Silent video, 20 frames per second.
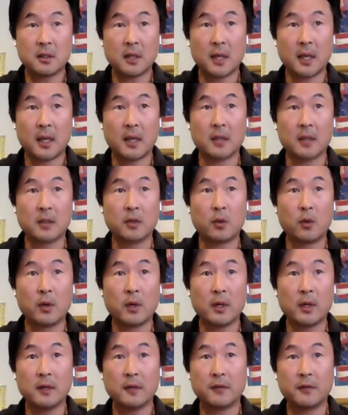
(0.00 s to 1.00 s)
and
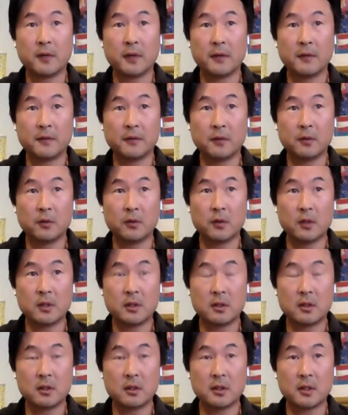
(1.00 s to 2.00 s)
20 different
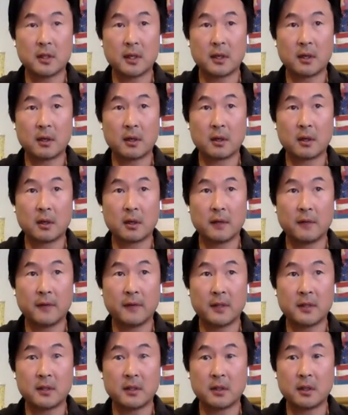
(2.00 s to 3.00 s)
influencers that are
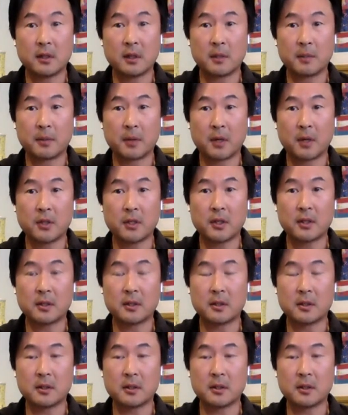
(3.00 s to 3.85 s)
invested in our project.